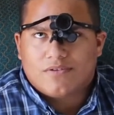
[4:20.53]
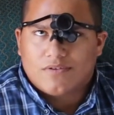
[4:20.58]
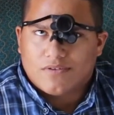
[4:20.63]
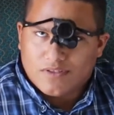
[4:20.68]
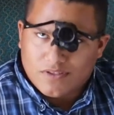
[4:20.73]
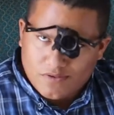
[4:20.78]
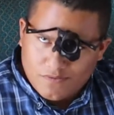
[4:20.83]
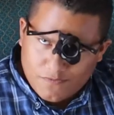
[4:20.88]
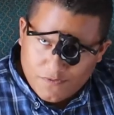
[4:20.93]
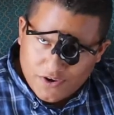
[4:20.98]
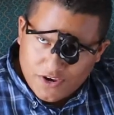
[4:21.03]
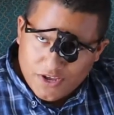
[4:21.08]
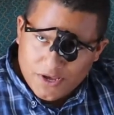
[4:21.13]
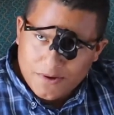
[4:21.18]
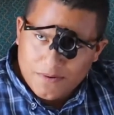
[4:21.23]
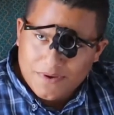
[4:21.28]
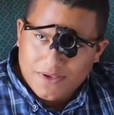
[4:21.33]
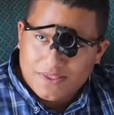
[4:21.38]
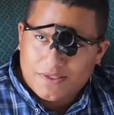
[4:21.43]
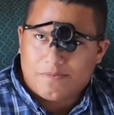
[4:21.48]
So this
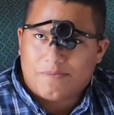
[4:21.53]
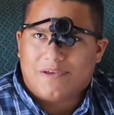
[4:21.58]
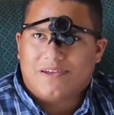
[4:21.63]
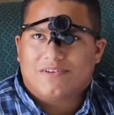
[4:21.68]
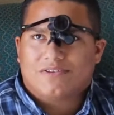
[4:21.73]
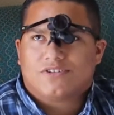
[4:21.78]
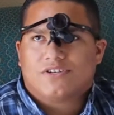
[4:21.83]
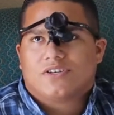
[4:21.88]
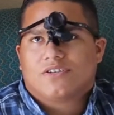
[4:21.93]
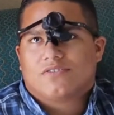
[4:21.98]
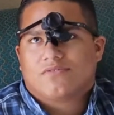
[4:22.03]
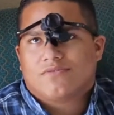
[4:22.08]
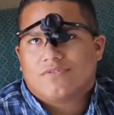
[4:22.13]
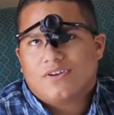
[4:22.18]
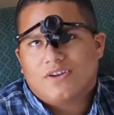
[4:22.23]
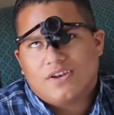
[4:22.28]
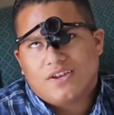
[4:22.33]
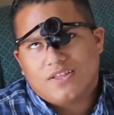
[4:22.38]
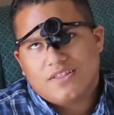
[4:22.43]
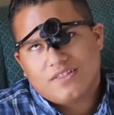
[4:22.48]
video is about JAWS
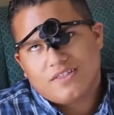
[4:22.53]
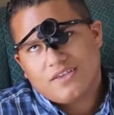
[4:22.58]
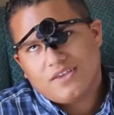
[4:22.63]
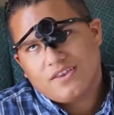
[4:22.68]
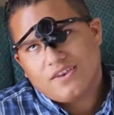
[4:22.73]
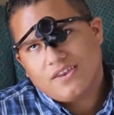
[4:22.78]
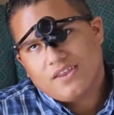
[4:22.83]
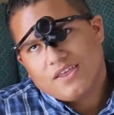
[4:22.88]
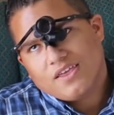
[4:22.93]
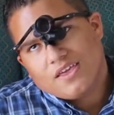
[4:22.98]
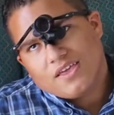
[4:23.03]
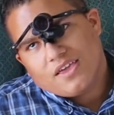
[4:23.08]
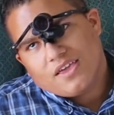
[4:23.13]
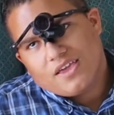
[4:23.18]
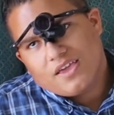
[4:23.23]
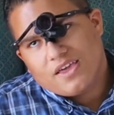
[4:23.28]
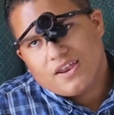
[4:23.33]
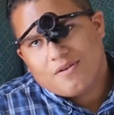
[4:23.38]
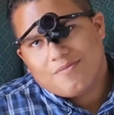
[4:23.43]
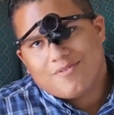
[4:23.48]
2019
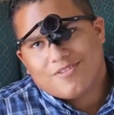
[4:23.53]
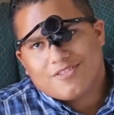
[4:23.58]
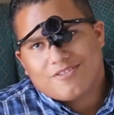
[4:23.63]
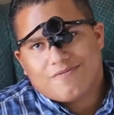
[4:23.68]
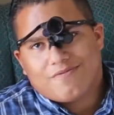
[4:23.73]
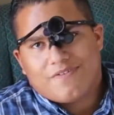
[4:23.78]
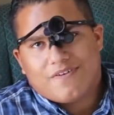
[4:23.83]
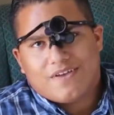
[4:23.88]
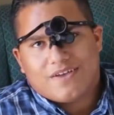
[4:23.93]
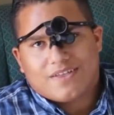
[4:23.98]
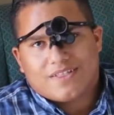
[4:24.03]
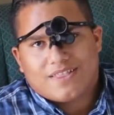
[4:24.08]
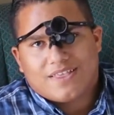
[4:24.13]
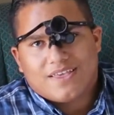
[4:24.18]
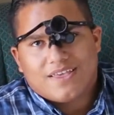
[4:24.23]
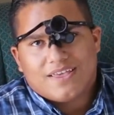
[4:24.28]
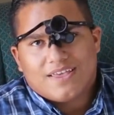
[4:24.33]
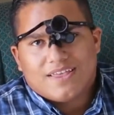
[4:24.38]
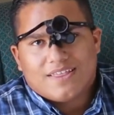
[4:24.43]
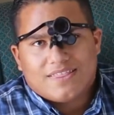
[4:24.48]
and about the fact
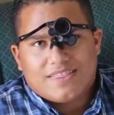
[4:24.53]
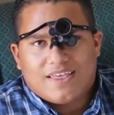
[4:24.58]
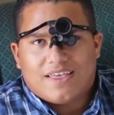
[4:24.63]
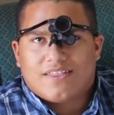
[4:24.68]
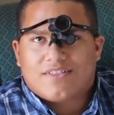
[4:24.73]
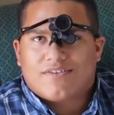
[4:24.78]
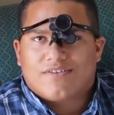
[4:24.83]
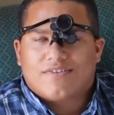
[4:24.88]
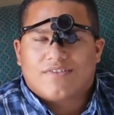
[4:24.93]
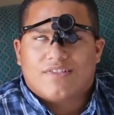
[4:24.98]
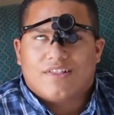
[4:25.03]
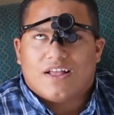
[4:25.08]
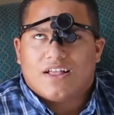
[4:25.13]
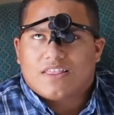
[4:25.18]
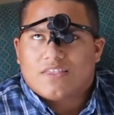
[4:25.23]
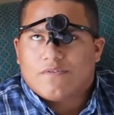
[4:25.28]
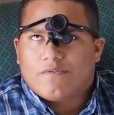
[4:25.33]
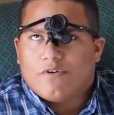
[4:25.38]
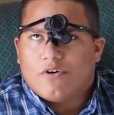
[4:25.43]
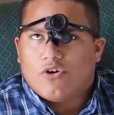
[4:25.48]
that there's
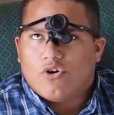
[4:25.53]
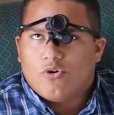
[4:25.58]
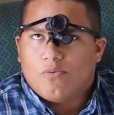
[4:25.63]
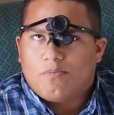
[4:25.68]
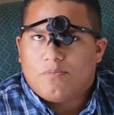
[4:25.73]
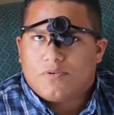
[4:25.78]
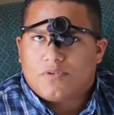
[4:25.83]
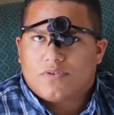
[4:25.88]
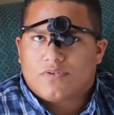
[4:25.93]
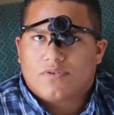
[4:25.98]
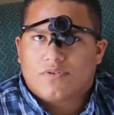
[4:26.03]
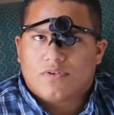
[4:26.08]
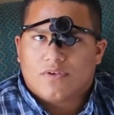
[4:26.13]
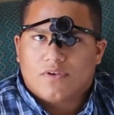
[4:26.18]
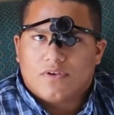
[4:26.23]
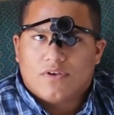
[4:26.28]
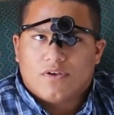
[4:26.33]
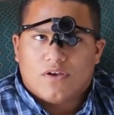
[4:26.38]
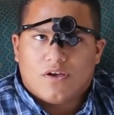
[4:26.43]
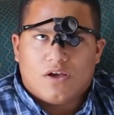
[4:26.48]
lots of hopes
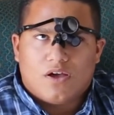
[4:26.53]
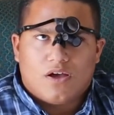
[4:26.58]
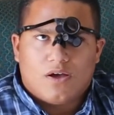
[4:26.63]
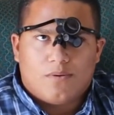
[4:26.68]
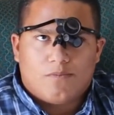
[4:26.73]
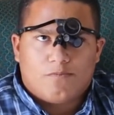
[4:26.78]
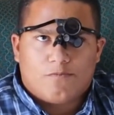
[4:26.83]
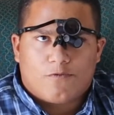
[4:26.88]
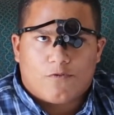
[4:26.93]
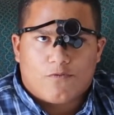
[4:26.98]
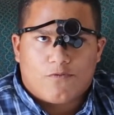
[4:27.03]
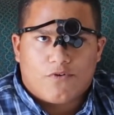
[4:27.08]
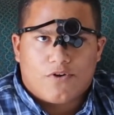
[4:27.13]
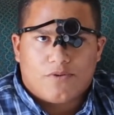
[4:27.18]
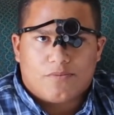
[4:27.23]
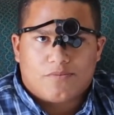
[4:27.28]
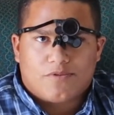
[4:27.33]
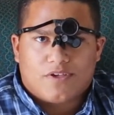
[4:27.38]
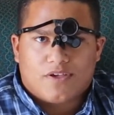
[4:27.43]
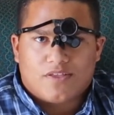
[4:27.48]
um, for
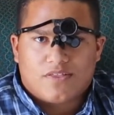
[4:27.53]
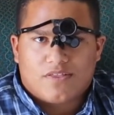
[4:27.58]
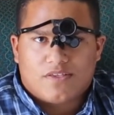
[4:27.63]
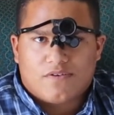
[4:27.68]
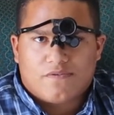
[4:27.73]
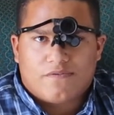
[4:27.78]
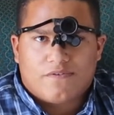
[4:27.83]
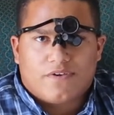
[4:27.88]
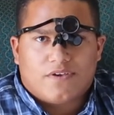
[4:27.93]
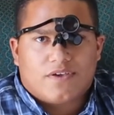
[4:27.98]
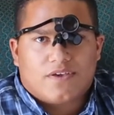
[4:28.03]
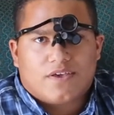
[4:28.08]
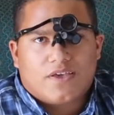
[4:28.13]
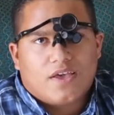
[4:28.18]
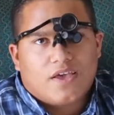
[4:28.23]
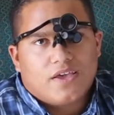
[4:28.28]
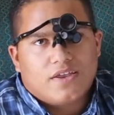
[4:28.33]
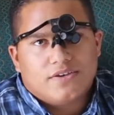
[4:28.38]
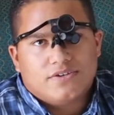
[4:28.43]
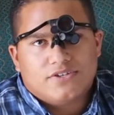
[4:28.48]
Freedom Scientific
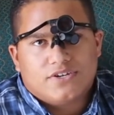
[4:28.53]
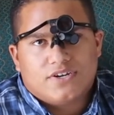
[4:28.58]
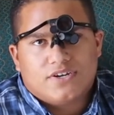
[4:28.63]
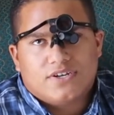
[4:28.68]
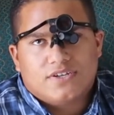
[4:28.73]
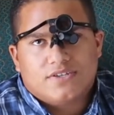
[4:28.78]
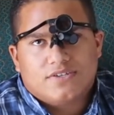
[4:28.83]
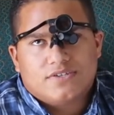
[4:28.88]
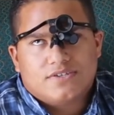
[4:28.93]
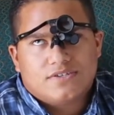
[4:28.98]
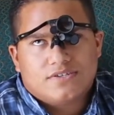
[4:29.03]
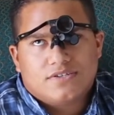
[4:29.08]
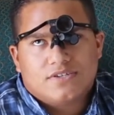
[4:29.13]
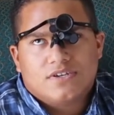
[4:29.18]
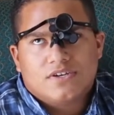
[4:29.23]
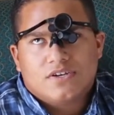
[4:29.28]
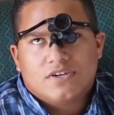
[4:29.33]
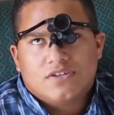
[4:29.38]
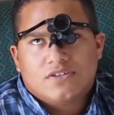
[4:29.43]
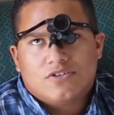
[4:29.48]
and JAWS
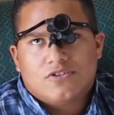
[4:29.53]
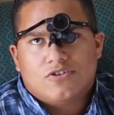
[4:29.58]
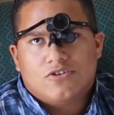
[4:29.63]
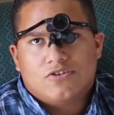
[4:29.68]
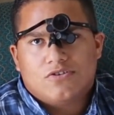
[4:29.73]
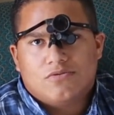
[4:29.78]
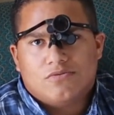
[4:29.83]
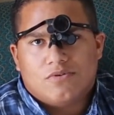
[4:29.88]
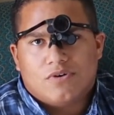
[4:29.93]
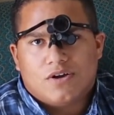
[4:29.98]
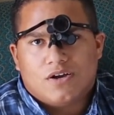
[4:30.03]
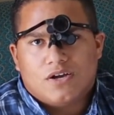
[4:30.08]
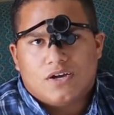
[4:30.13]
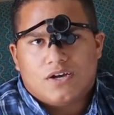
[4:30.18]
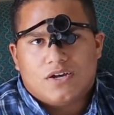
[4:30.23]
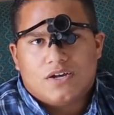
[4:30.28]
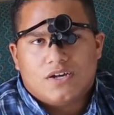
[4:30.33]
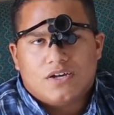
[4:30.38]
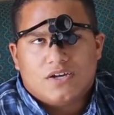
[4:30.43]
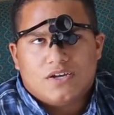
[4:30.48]
to,
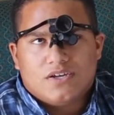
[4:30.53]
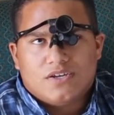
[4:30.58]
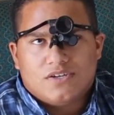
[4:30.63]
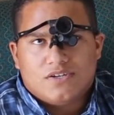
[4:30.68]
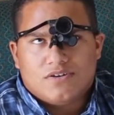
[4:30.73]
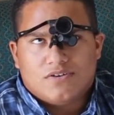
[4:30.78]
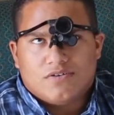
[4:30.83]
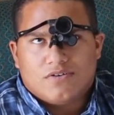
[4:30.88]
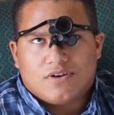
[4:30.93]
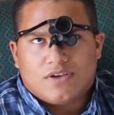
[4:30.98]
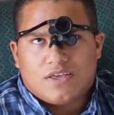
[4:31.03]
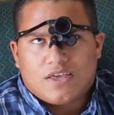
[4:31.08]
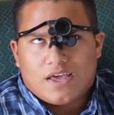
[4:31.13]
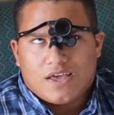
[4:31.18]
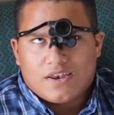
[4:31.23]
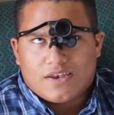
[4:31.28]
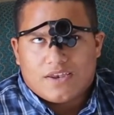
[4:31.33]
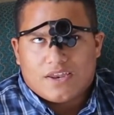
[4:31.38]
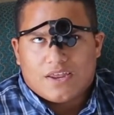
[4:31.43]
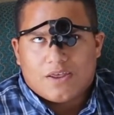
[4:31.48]
uh, you know,
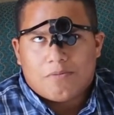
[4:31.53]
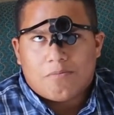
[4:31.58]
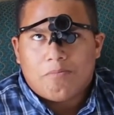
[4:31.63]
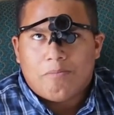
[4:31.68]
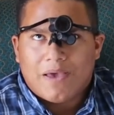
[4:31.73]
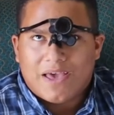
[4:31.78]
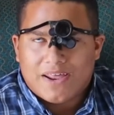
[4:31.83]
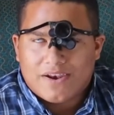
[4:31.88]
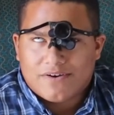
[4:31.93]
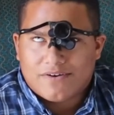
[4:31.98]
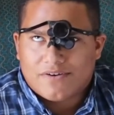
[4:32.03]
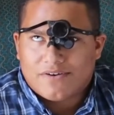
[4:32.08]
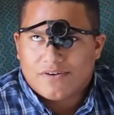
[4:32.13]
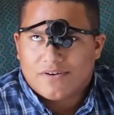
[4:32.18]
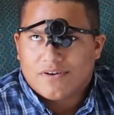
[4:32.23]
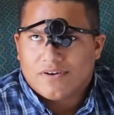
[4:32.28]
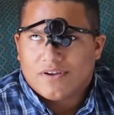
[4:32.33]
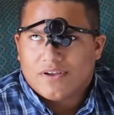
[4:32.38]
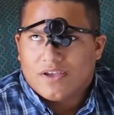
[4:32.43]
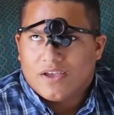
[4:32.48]
get
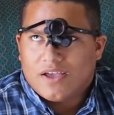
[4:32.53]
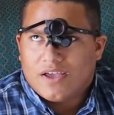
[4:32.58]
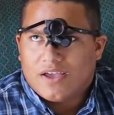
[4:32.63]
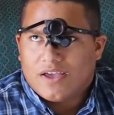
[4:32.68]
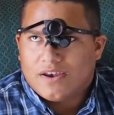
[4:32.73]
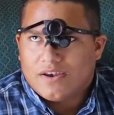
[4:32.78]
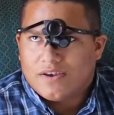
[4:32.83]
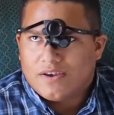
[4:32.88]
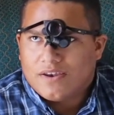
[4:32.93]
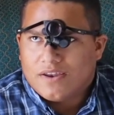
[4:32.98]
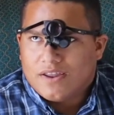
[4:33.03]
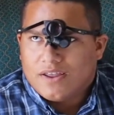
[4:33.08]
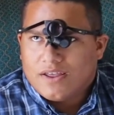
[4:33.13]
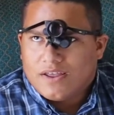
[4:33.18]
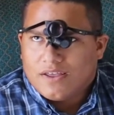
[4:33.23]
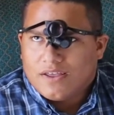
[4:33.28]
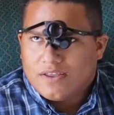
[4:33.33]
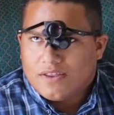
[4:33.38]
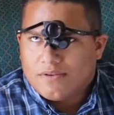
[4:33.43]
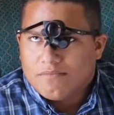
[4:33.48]
better and
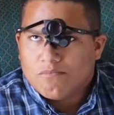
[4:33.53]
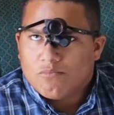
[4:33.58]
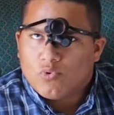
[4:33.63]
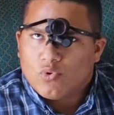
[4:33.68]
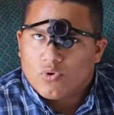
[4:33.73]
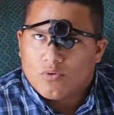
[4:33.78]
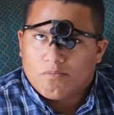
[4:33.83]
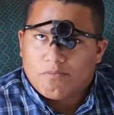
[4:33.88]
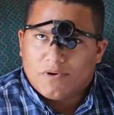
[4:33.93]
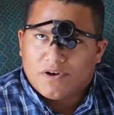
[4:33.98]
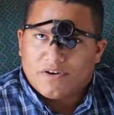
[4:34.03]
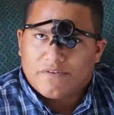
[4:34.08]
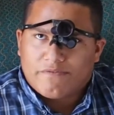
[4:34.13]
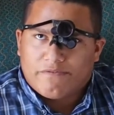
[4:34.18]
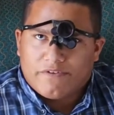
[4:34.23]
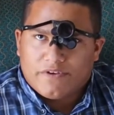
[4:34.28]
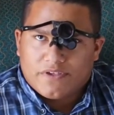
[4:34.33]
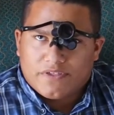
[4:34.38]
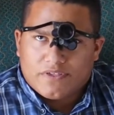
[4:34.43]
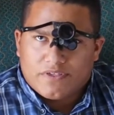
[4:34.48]
more bug
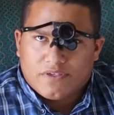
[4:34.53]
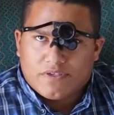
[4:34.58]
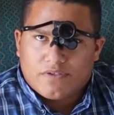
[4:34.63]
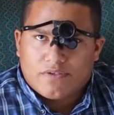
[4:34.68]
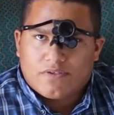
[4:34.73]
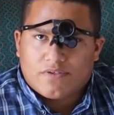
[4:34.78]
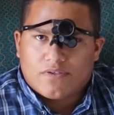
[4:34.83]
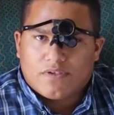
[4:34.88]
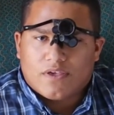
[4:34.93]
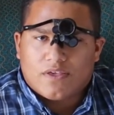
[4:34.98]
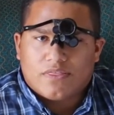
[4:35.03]
fixes.